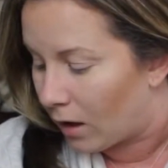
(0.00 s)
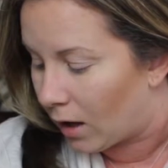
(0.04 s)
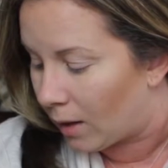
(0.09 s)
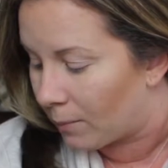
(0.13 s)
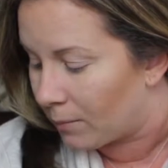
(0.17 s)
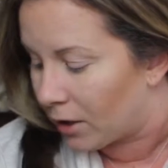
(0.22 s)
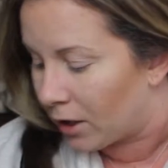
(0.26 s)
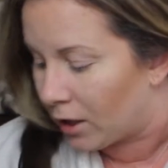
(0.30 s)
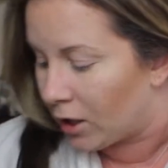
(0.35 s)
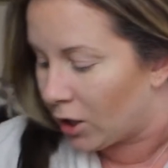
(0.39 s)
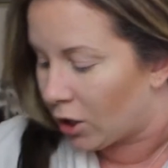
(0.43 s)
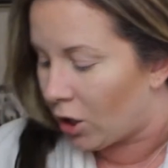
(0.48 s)

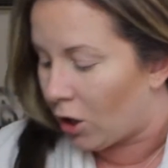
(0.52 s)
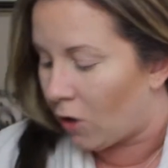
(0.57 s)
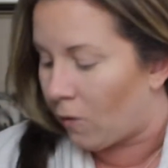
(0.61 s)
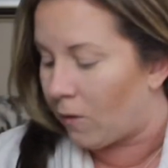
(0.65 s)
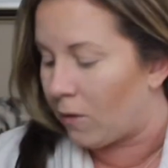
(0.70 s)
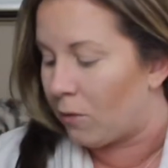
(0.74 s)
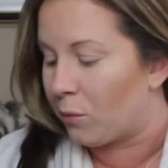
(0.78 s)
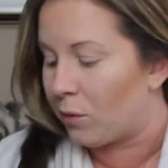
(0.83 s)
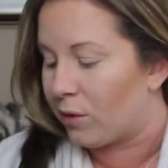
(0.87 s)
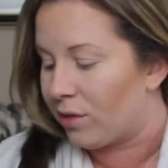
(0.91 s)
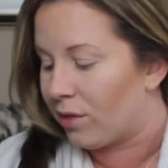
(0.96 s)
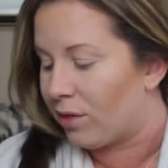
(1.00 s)
gonna
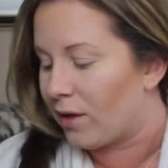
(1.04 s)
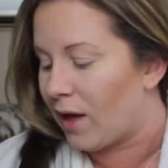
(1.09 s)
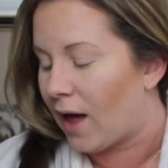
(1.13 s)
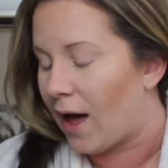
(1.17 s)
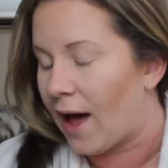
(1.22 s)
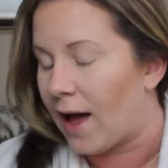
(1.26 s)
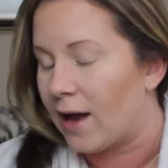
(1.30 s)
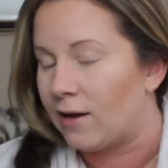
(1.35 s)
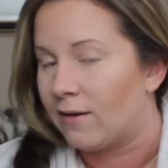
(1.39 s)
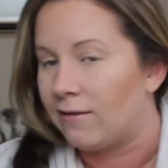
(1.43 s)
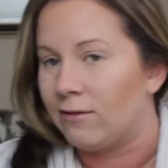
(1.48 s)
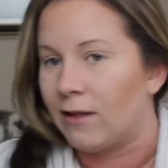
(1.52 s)
go in with
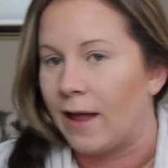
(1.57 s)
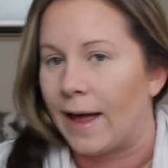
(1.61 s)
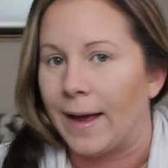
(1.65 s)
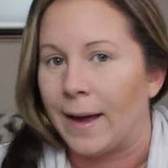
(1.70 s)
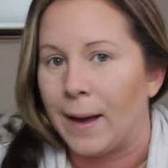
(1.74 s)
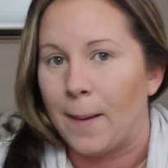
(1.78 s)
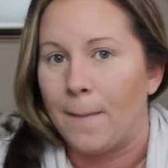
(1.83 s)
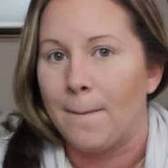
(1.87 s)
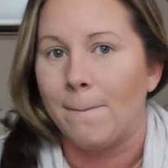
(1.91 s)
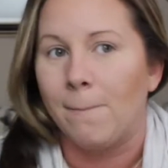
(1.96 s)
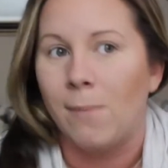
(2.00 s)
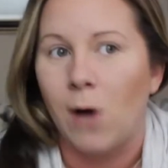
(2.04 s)
kind of like
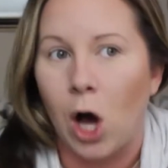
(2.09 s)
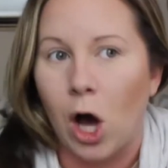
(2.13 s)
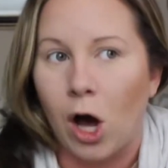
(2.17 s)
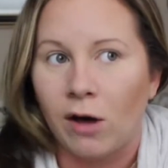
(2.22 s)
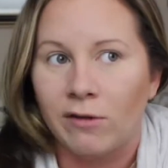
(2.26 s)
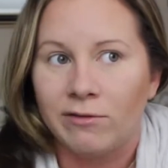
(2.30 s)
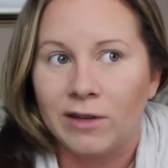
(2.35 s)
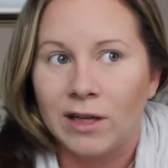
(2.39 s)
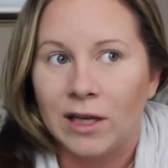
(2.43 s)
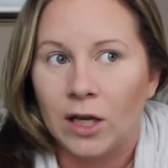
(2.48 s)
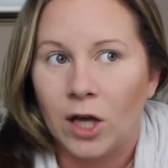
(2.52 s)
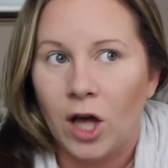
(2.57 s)
a
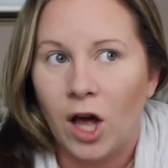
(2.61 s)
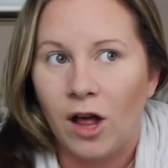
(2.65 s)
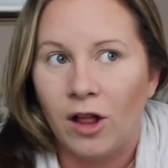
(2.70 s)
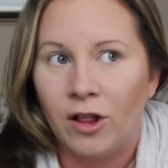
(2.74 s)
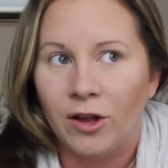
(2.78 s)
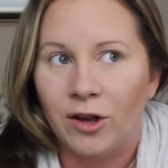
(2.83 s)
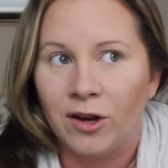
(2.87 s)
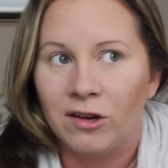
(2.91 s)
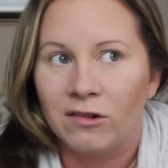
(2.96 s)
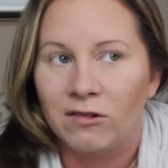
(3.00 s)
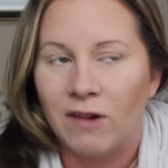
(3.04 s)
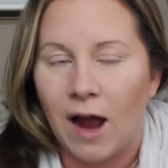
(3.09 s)
mauve-y
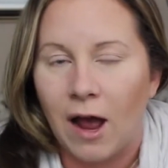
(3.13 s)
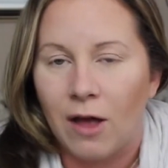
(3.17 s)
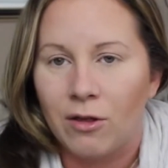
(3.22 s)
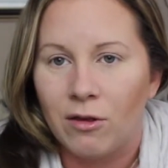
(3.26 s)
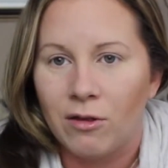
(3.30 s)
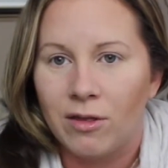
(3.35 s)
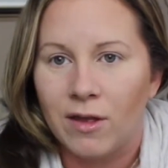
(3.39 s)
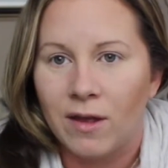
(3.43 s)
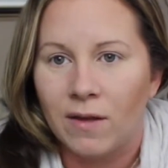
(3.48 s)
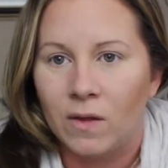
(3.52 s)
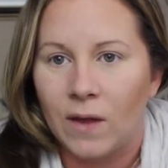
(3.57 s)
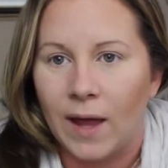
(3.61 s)
color rather
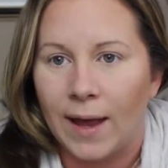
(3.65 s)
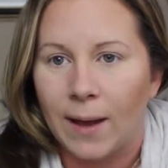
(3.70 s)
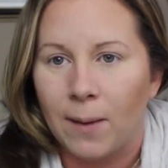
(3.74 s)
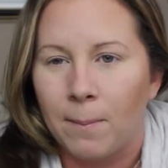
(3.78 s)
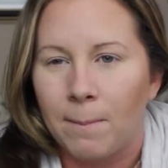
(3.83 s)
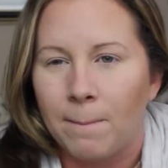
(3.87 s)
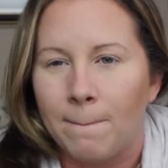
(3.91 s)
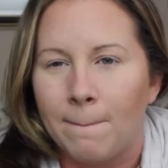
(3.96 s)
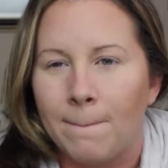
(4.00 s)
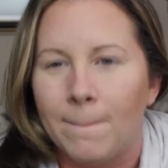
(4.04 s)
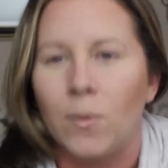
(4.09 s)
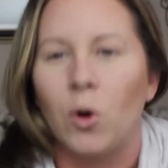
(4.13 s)
than like
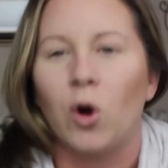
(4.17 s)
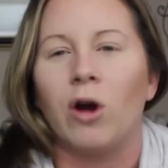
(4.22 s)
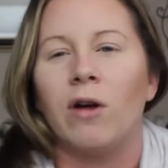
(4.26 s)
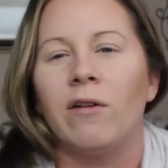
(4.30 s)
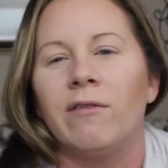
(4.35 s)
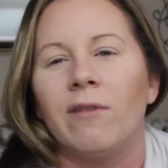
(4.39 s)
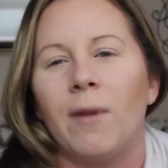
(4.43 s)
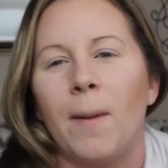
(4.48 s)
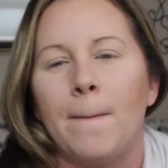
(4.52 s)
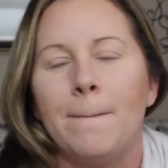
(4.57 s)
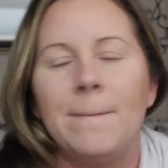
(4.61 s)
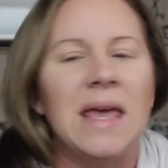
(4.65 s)
more
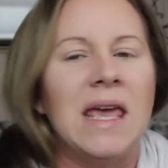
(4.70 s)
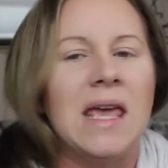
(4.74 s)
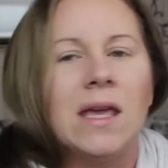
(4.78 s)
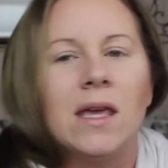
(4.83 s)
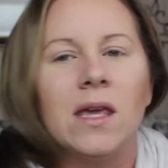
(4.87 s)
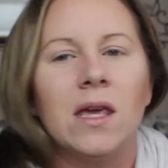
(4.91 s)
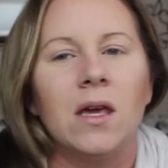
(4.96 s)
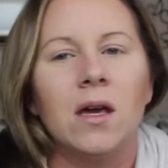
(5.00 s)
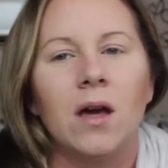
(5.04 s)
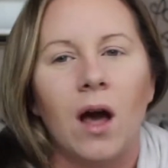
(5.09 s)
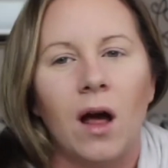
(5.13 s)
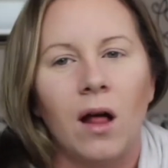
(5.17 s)
of a
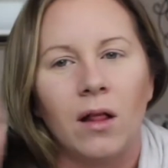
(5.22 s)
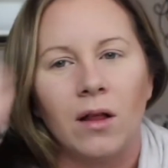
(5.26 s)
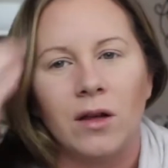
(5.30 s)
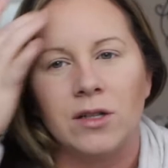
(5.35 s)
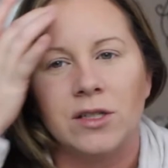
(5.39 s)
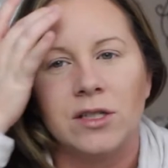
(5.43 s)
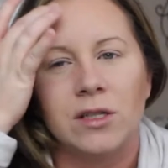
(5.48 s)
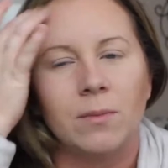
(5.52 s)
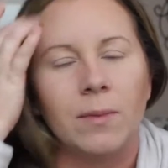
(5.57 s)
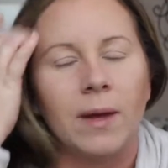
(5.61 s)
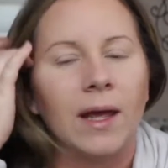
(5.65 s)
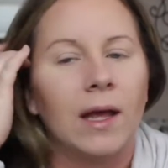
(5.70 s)
pinky color
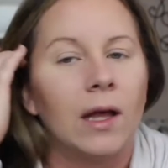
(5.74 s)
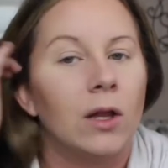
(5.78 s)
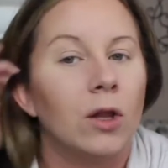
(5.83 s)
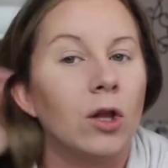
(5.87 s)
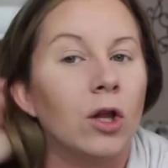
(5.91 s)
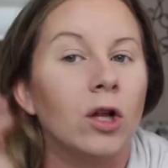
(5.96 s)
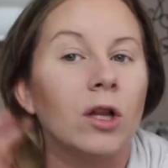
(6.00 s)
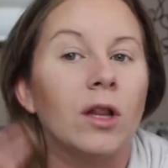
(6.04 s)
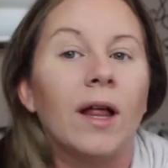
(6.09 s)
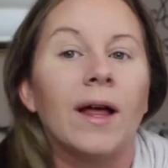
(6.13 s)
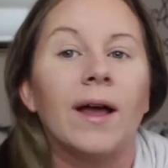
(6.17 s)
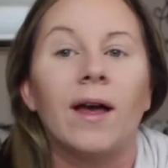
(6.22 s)
to make it
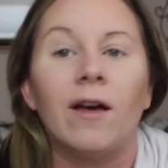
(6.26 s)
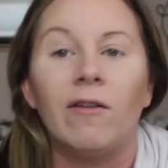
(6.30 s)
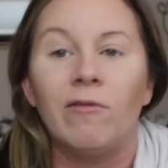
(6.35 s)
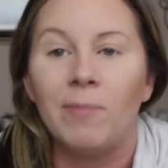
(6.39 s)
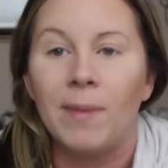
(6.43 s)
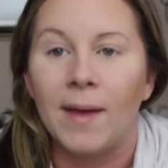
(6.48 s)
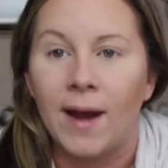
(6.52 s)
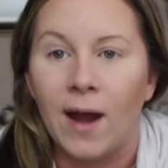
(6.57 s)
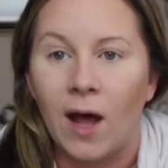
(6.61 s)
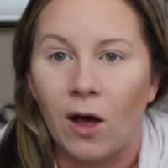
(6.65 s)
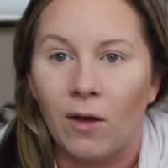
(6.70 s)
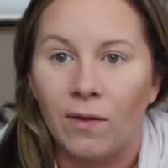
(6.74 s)
look like I've
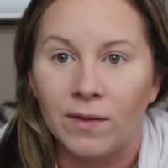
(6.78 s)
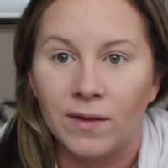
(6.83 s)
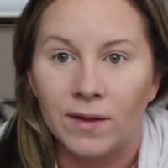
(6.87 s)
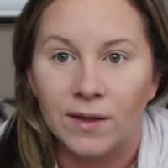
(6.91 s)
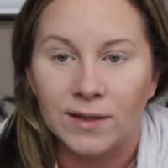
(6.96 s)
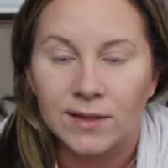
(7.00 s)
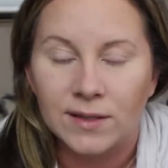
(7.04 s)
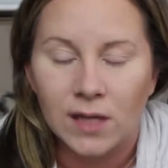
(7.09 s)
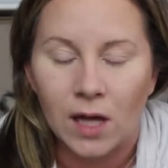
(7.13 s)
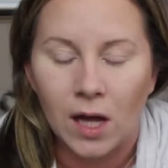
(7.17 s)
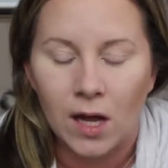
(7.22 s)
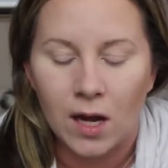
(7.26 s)
been out in the
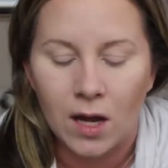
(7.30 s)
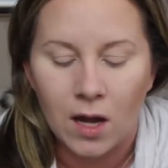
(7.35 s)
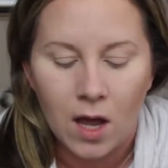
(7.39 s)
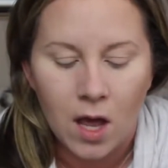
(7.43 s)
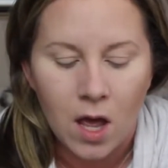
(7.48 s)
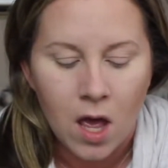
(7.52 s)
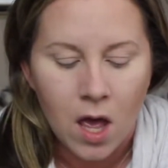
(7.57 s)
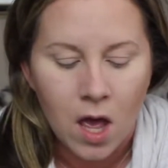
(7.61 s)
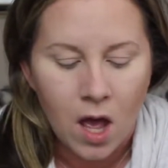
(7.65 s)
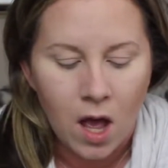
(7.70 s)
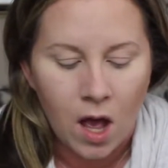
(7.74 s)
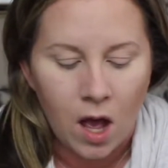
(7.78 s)
sun.
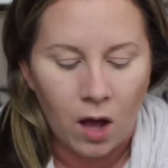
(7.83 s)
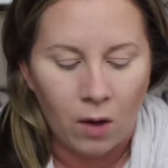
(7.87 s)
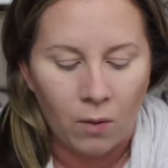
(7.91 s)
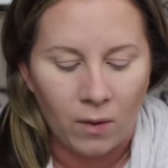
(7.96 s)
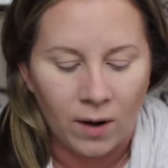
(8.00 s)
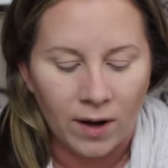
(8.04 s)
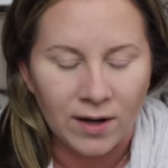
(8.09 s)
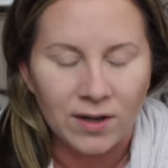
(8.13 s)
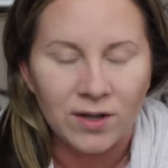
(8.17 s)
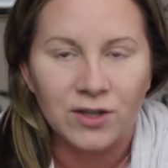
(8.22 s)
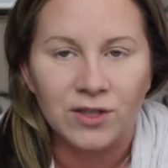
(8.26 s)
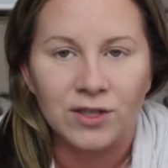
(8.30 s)
I
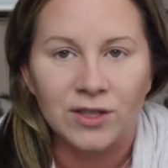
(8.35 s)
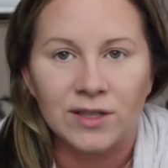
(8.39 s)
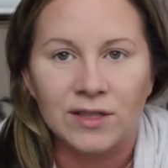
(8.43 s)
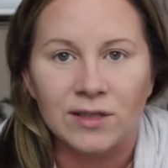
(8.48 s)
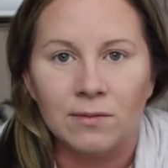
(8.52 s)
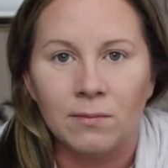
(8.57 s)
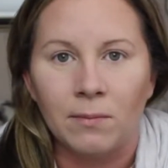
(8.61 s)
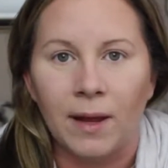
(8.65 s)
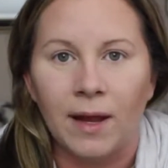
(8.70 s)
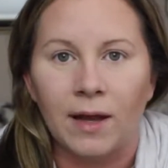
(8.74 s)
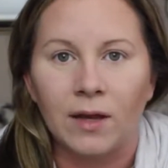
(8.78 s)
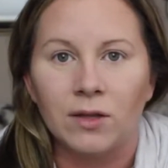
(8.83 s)
wanted to just
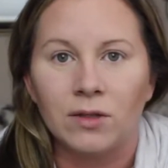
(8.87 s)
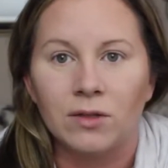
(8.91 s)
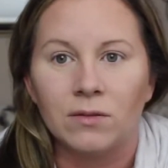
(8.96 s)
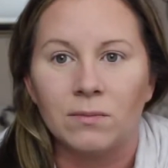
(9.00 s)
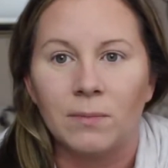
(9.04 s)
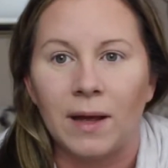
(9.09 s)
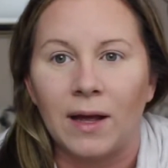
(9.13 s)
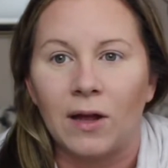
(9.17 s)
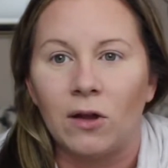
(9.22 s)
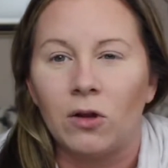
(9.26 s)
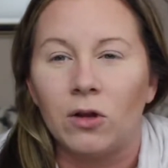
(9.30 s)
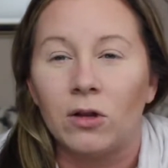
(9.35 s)
make
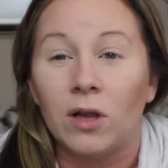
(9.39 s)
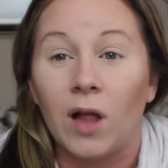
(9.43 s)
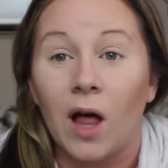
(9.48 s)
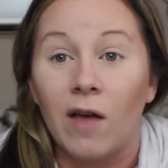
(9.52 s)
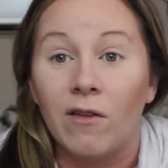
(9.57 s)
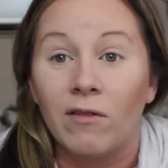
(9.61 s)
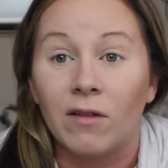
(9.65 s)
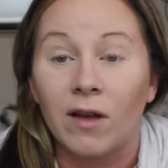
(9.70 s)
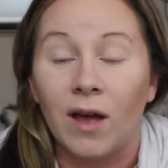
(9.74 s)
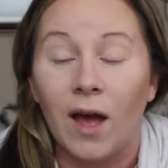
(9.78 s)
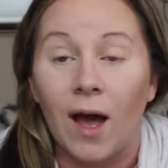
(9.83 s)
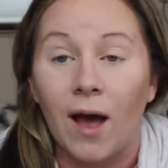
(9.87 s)
it look
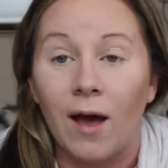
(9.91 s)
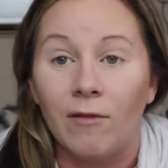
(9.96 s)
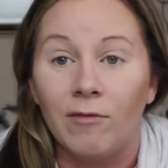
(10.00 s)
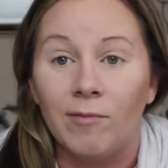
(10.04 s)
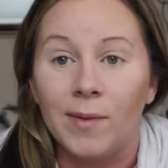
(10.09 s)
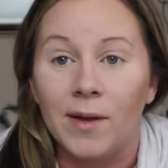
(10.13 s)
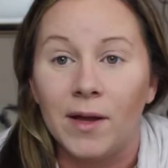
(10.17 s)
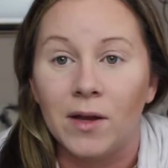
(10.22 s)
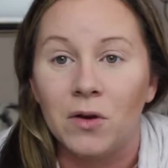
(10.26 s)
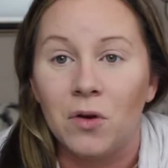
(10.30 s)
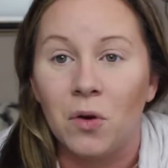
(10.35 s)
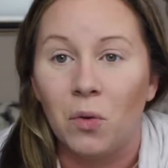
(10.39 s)
like I've
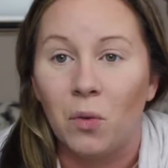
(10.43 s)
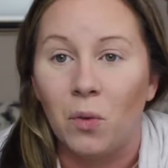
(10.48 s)
been